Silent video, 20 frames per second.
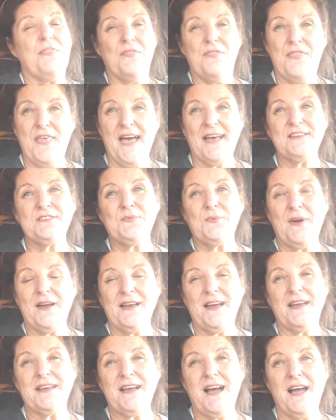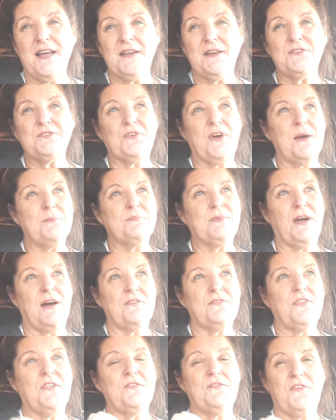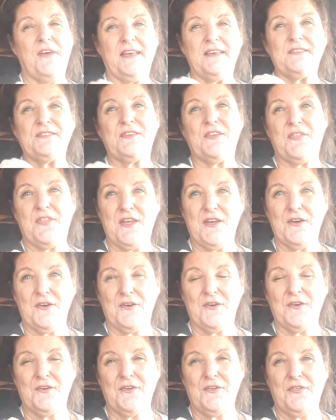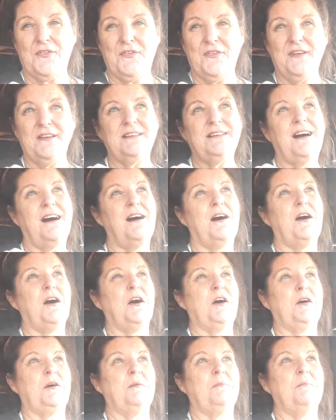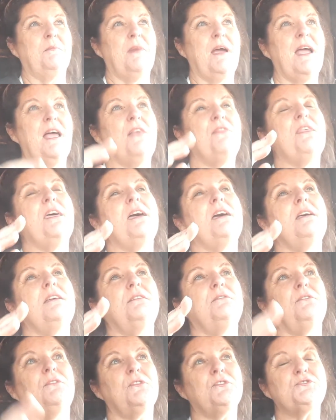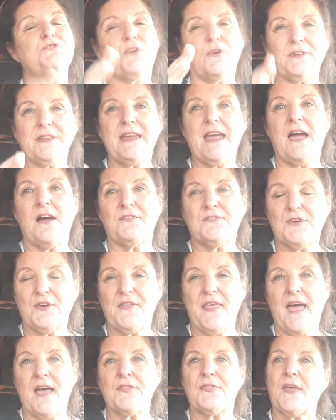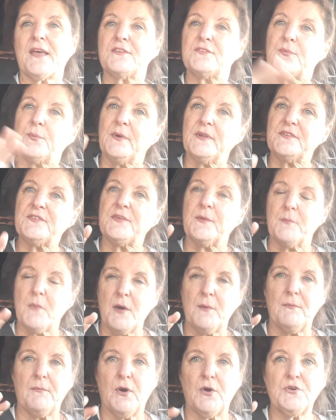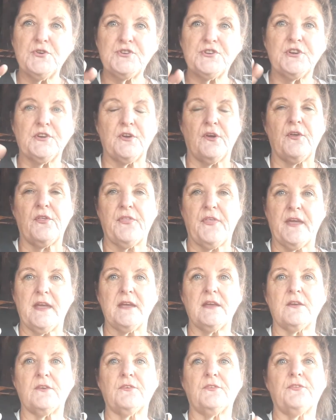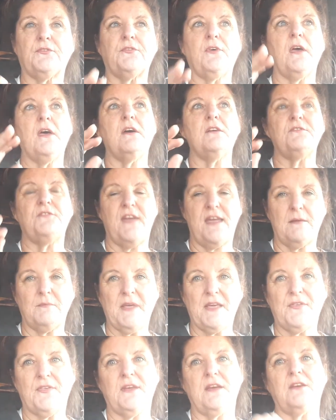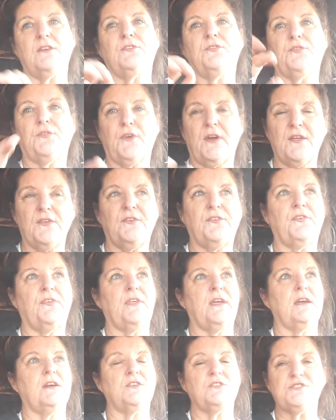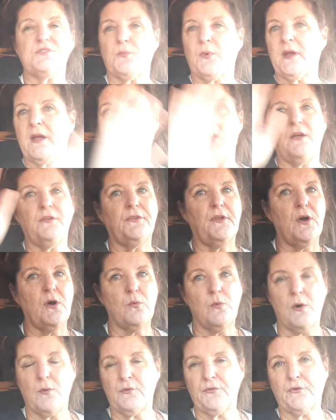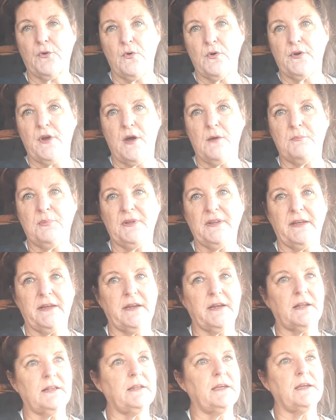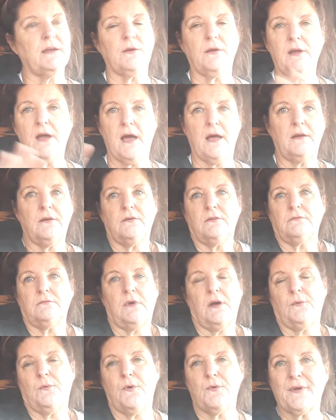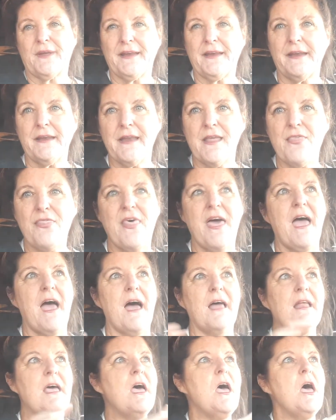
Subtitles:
that's why I kind of dropped off the face of the earth. And then shortly after that, that's when some emotional things, family things, friends things, we all know what was going on politically. I won't get into that.